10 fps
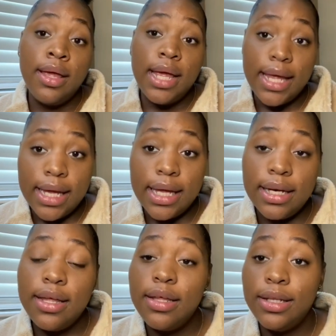and
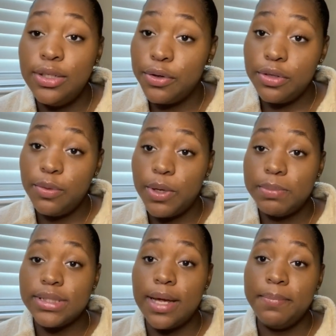look on the
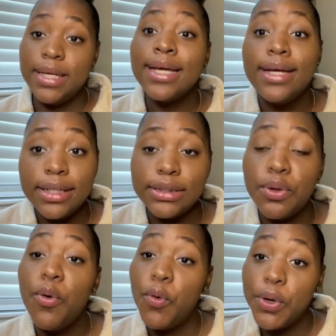website, because
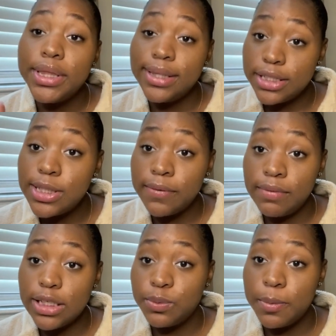on
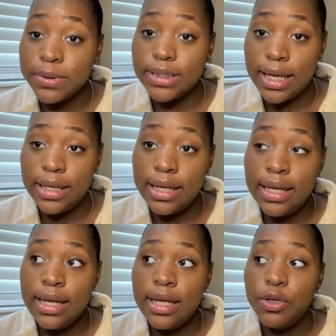Chick-fil-A's website
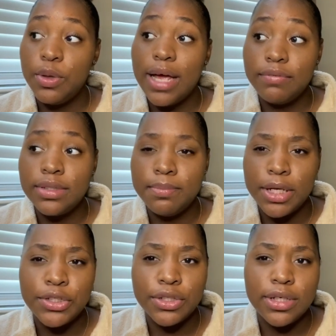you have to
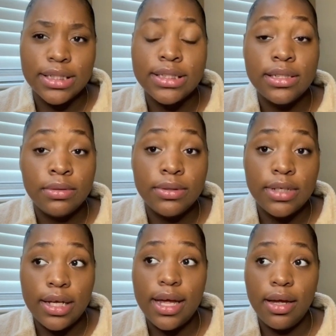make sure it's
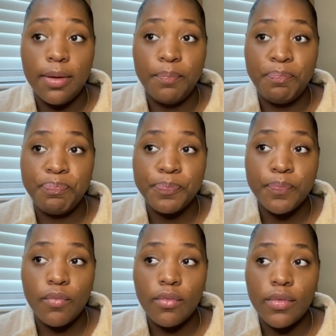
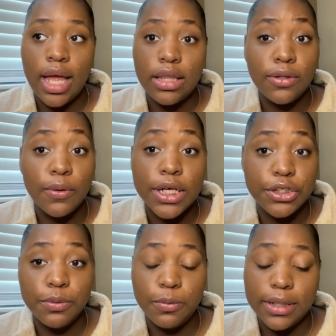at the location
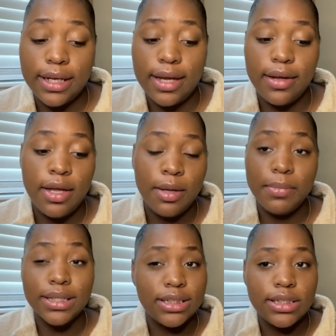you want to work at,
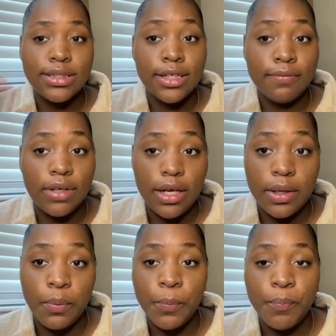because each Chick-fil-A
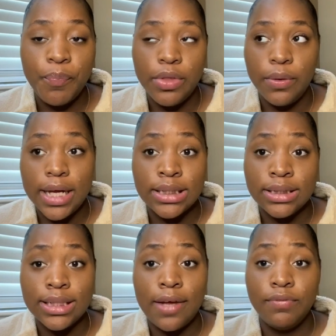
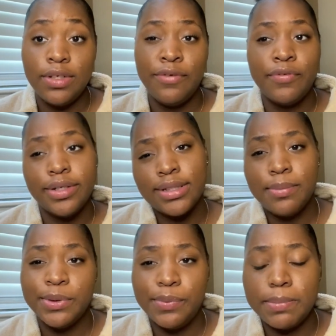locations have different
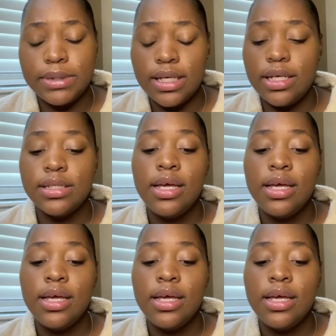types of website.